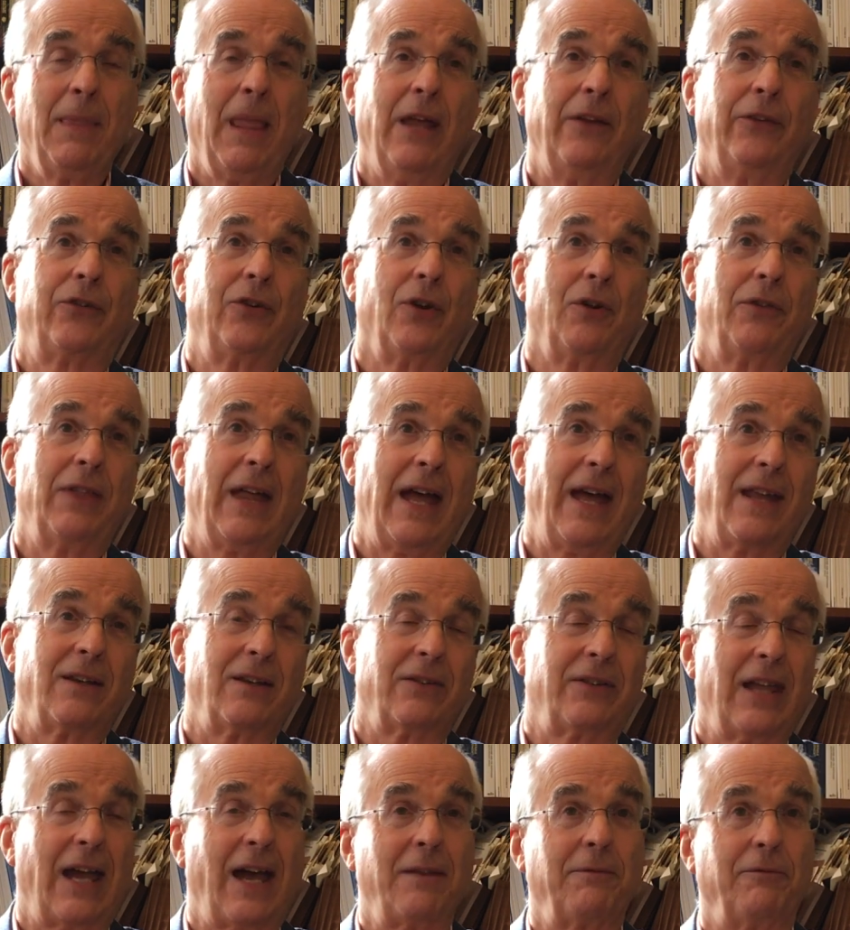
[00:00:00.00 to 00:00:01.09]
and so
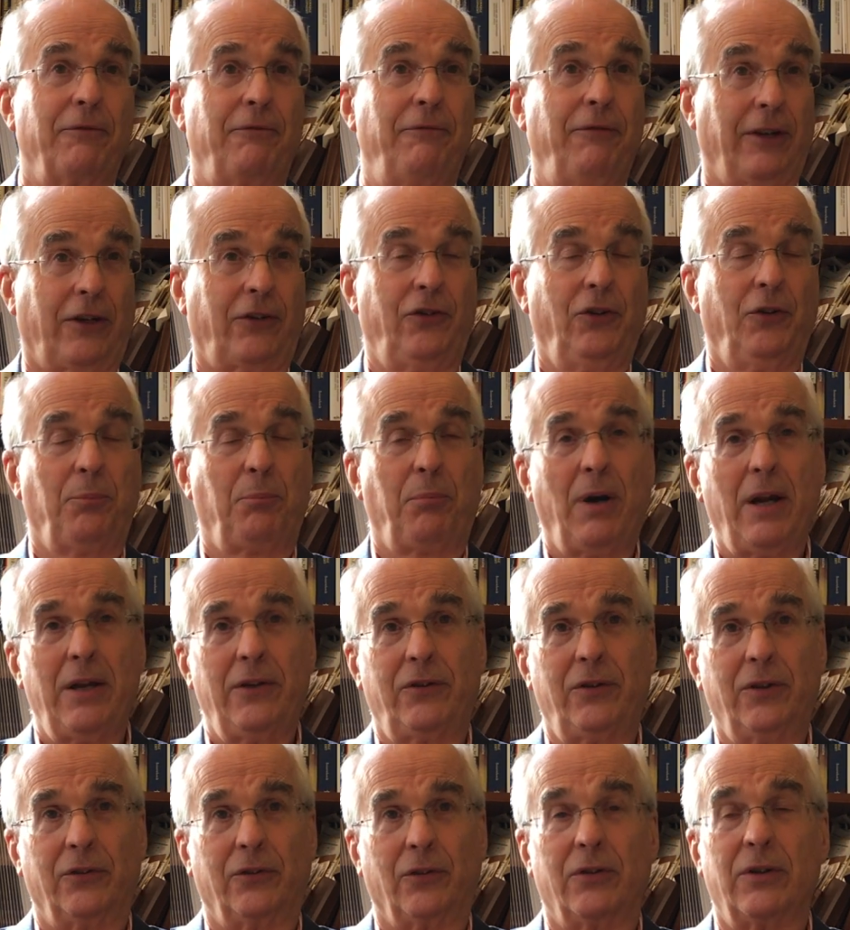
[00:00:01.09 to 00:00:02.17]
that fixes
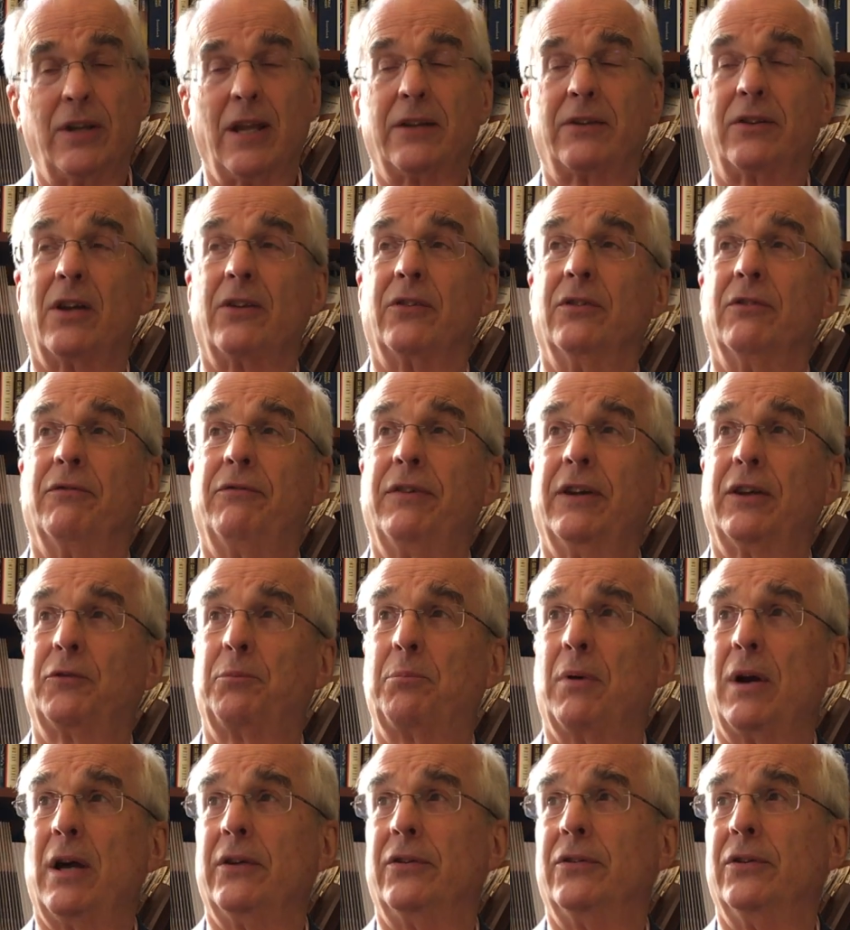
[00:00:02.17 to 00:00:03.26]
prices, or that doesn't fix
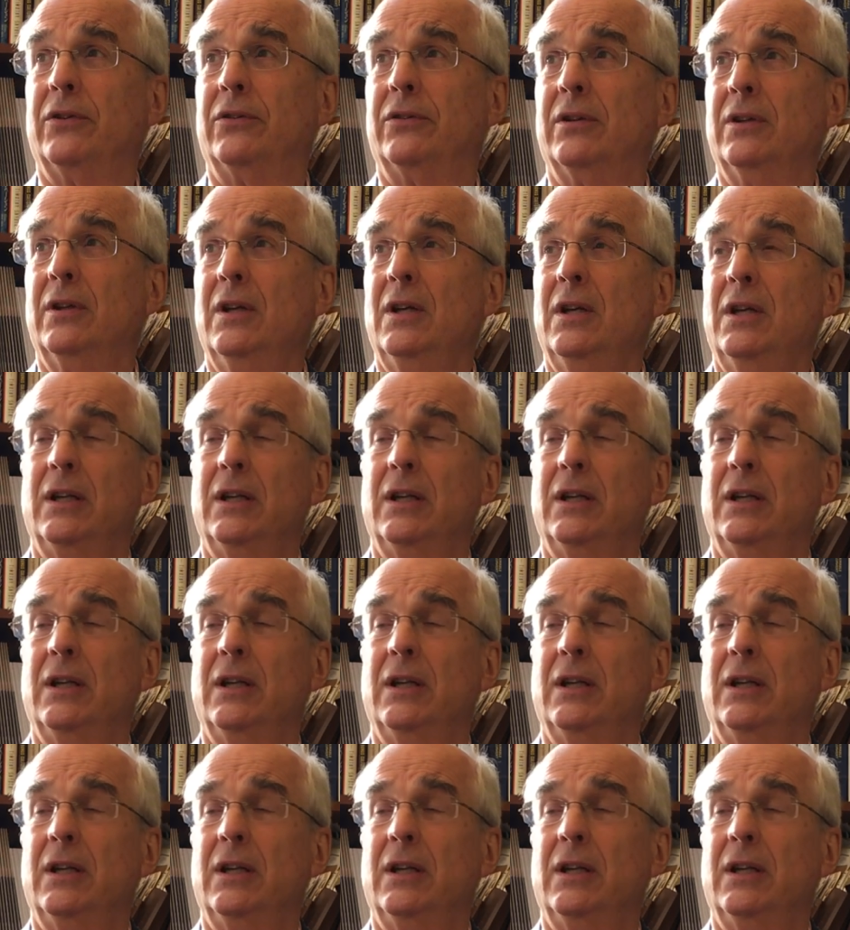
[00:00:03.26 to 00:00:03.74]
prices.